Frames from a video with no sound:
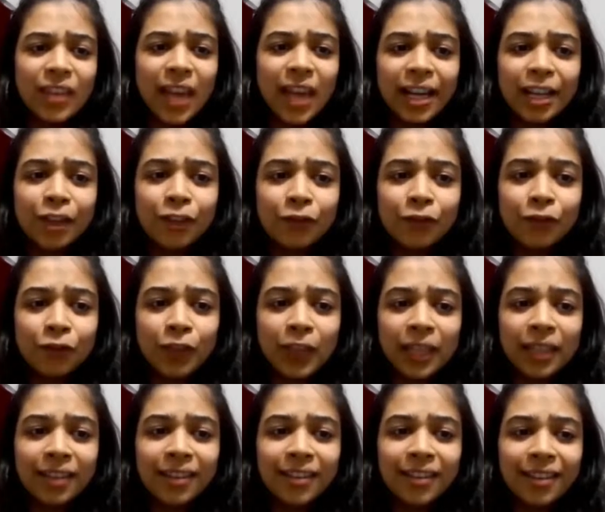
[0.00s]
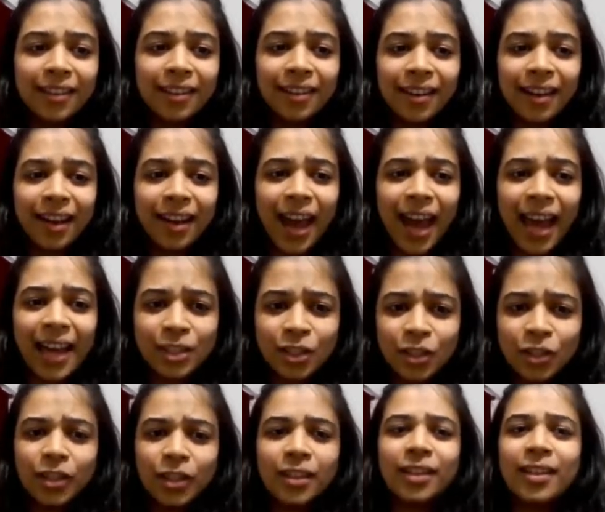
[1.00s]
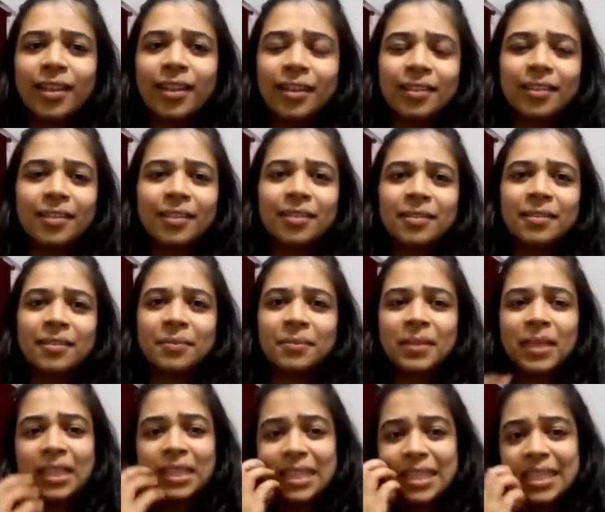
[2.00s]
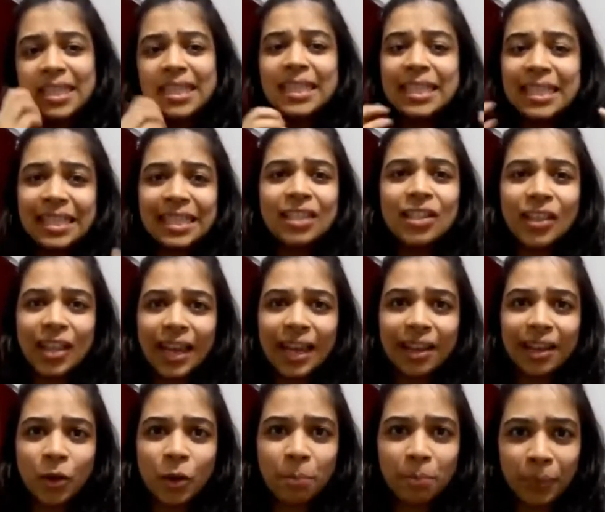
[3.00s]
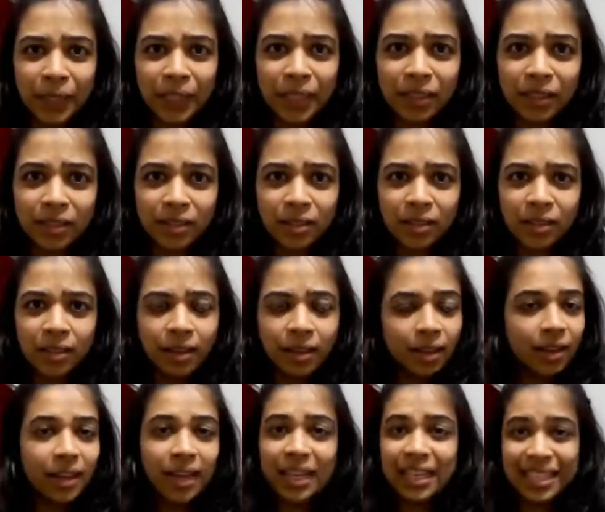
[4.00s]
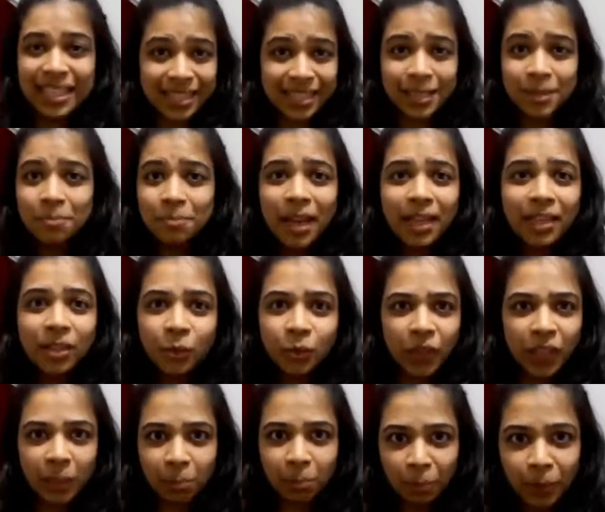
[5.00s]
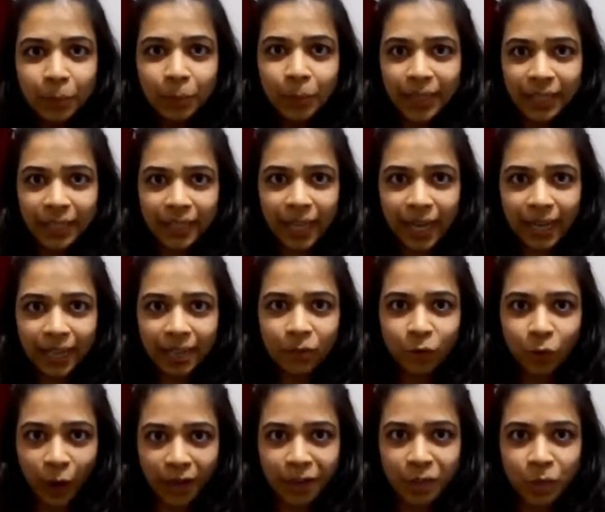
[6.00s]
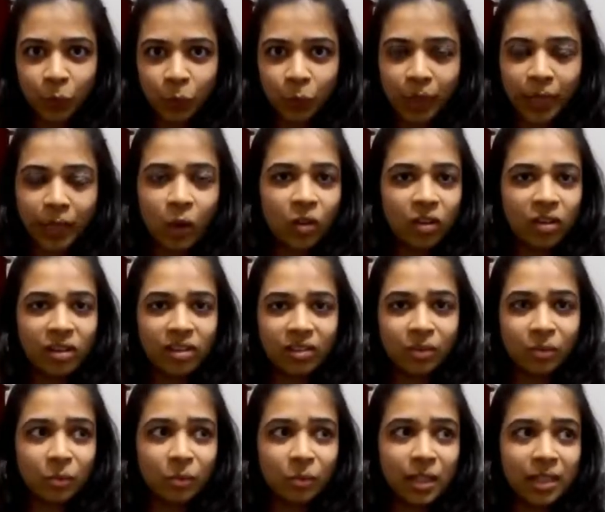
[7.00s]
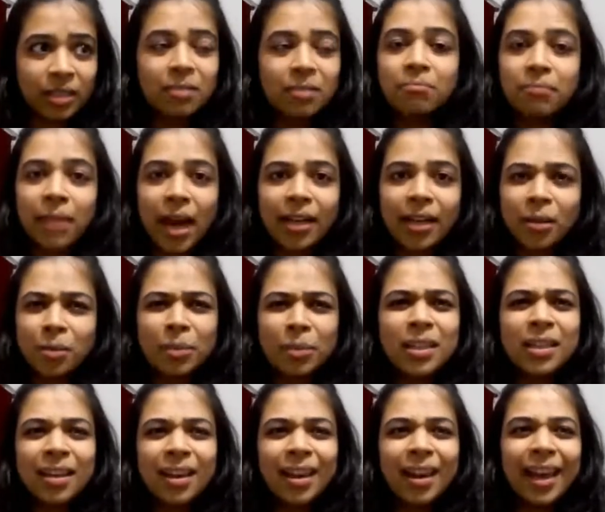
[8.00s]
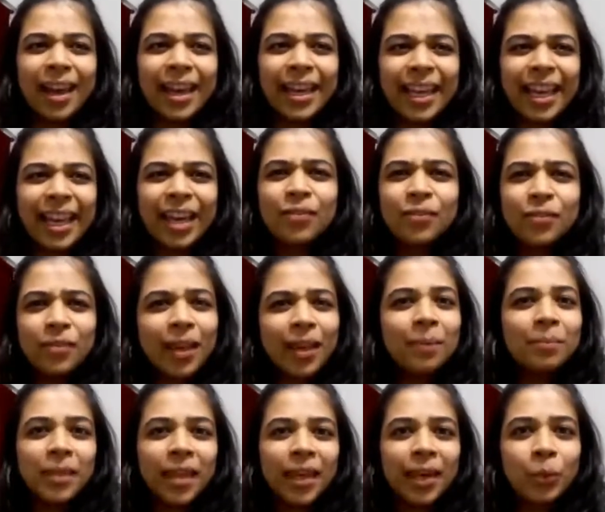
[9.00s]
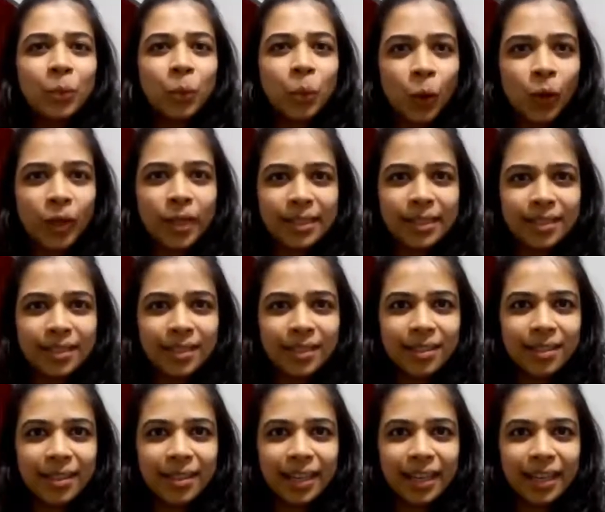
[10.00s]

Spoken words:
that, if we actually consider their opinions, doesn't matter we implement that right away or doesn't matter, but give them their voice,